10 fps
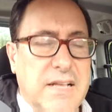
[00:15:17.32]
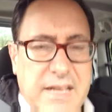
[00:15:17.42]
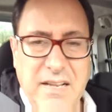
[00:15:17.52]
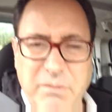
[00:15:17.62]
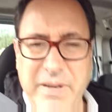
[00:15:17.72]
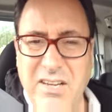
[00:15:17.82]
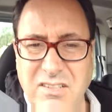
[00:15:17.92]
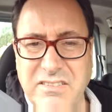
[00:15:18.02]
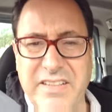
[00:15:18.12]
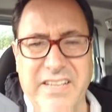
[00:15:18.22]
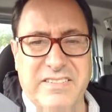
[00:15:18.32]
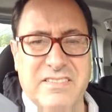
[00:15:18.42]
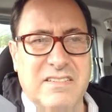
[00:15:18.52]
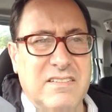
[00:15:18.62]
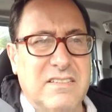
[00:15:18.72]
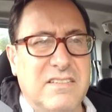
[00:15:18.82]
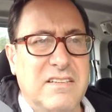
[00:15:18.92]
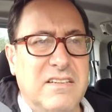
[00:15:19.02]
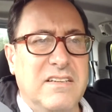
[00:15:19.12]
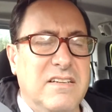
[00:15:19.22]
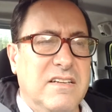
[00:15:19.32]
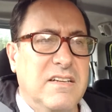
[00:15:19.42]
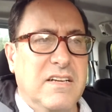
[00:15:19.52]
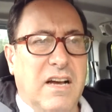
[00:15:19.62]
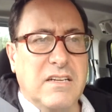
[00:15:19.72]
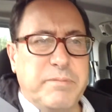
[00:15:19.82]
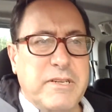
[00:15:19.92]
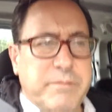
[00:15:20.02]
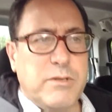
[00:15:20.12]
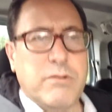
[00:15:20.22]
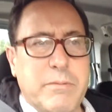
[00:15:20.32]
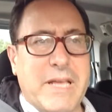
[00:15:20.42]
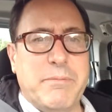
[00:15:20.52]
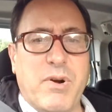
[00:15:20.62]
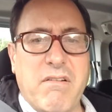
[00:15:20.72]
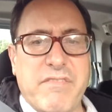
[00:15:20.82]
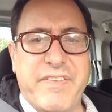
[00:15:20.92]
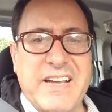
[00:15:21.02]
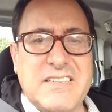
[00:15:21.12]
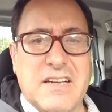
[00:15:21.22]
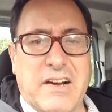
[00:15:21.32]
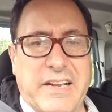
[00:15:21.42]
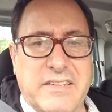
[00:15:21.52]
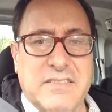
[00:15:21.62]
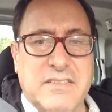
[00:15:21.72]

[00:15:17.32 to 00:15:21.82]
How did we go on to this? I'm supposed to be talking about the private fees guide.